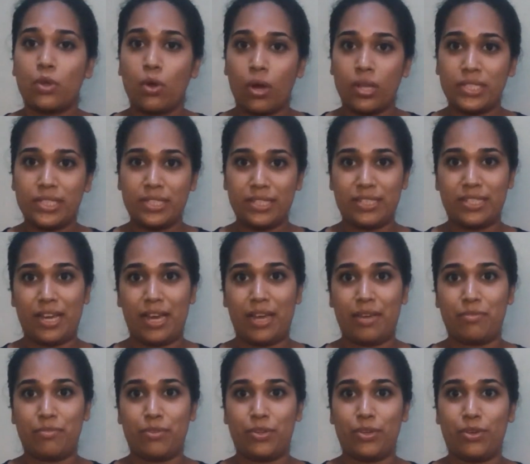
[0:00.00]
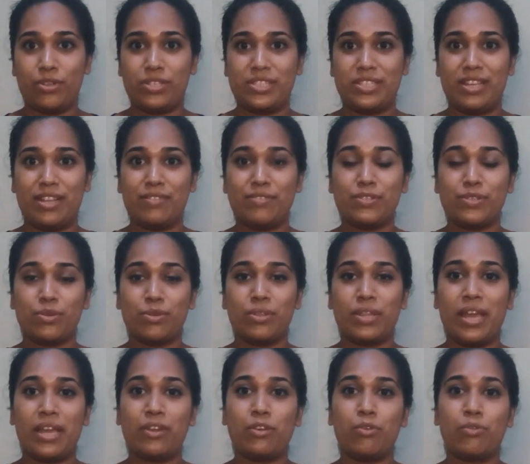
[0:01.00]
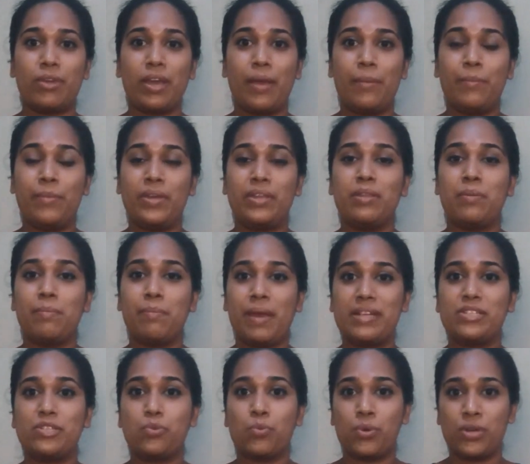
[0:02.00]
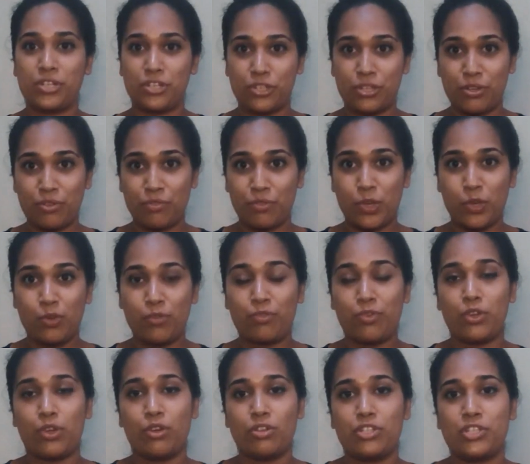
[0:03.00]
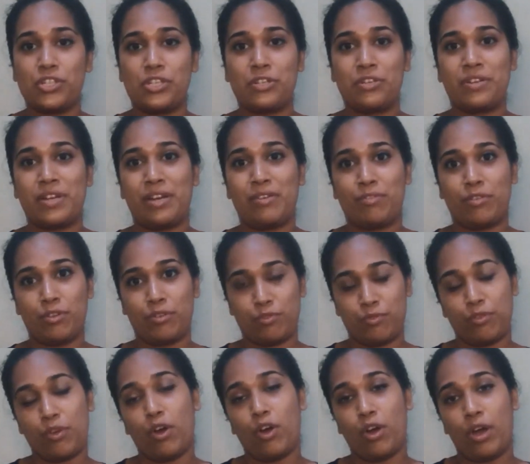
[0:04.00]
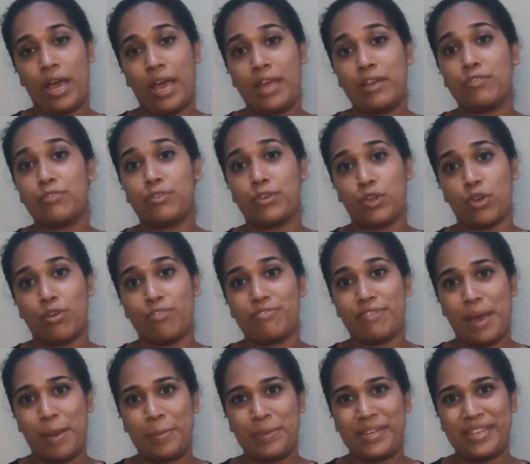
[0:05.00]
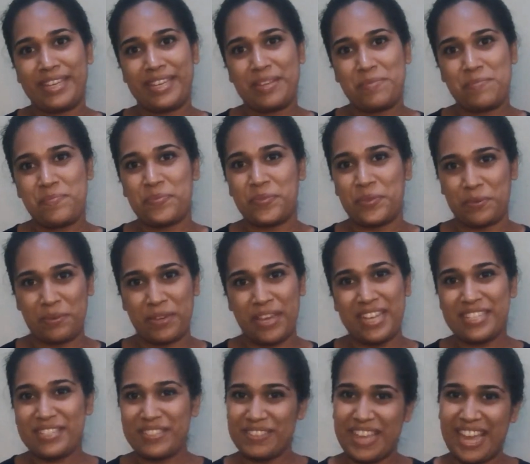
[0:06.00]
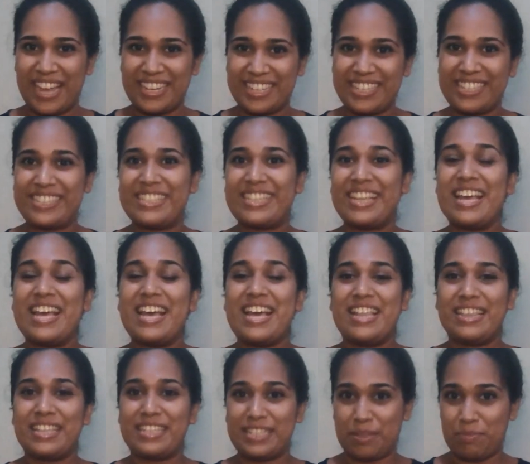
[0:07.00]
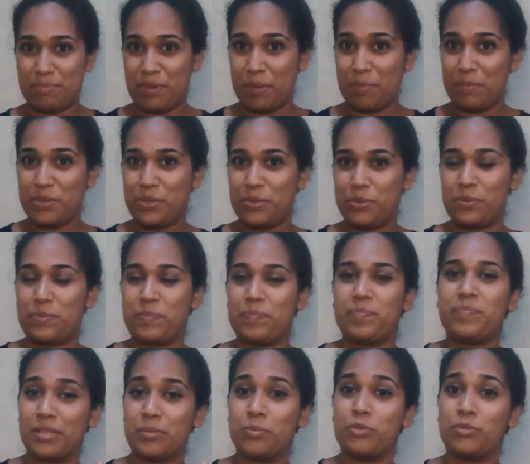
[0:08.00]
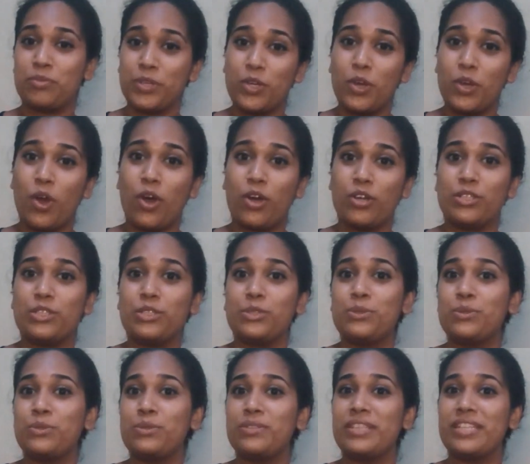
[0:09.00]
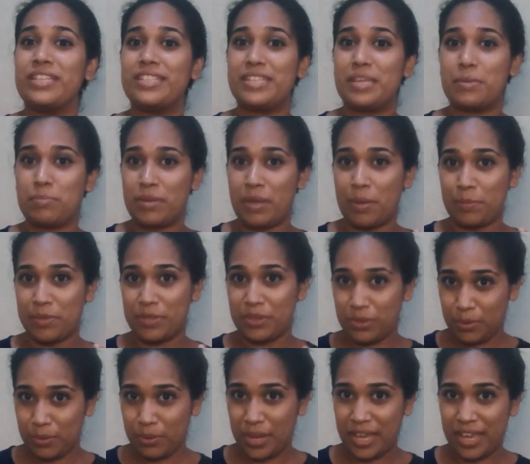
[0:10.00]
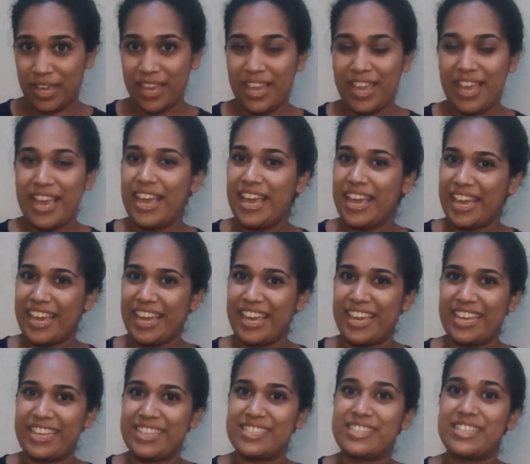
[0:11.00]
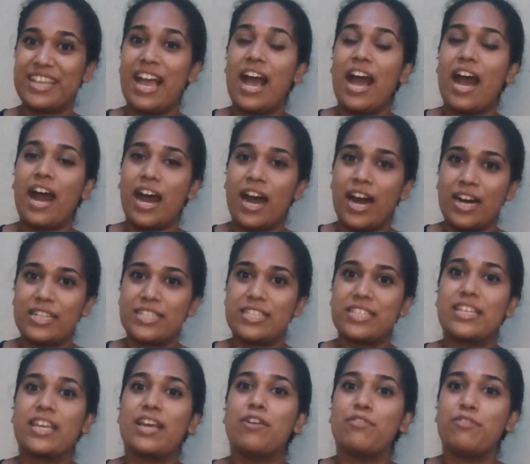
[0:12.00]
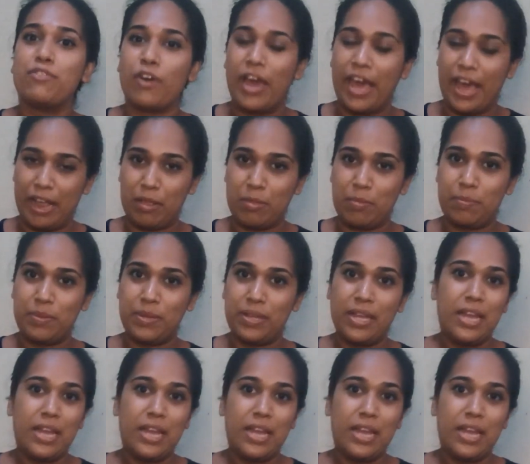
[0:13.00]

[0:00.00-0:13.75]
quality time for yourself, so then you can be the best version of you for your children and for your family. Okay, so that is the tip number two. Moving on to the tip number three is ask for help.